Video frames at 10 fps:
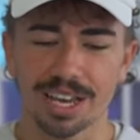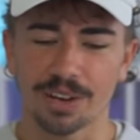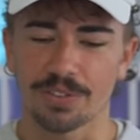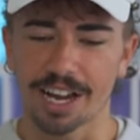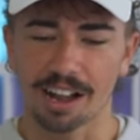
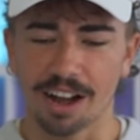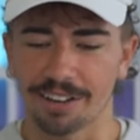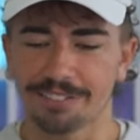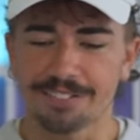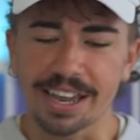of that kind
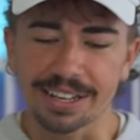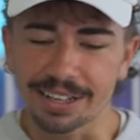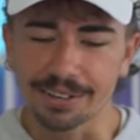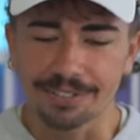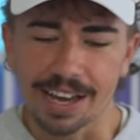of
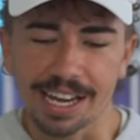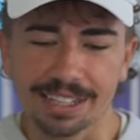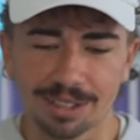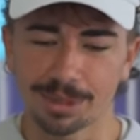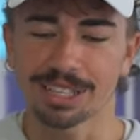faded
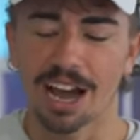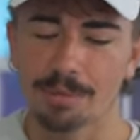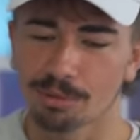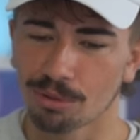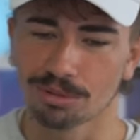effect. I mean, the
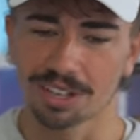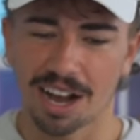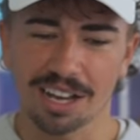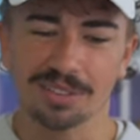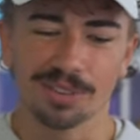Hyper Royals
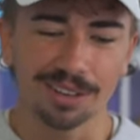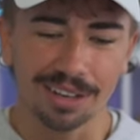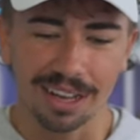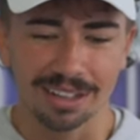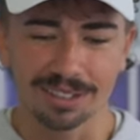kind of
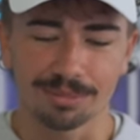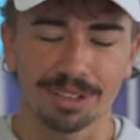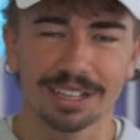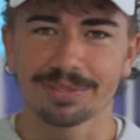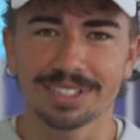look like some
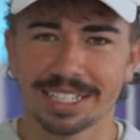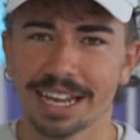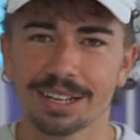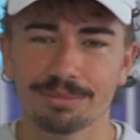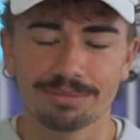kind of
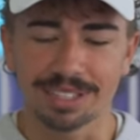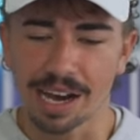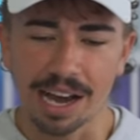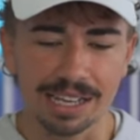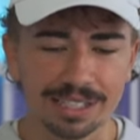denim
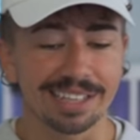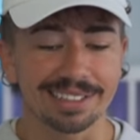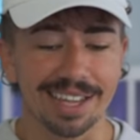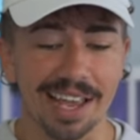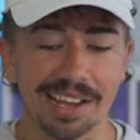dyed.
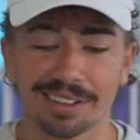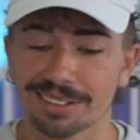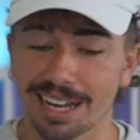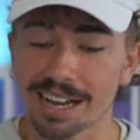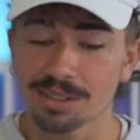It's a
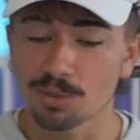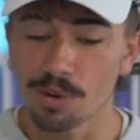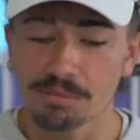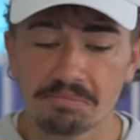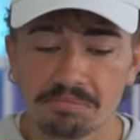nice
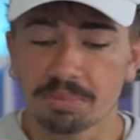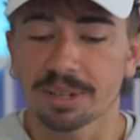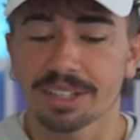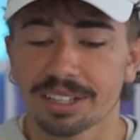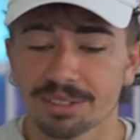one,
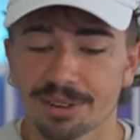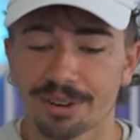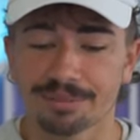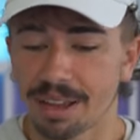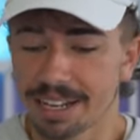but it's
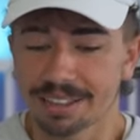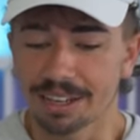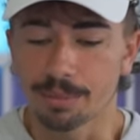not anything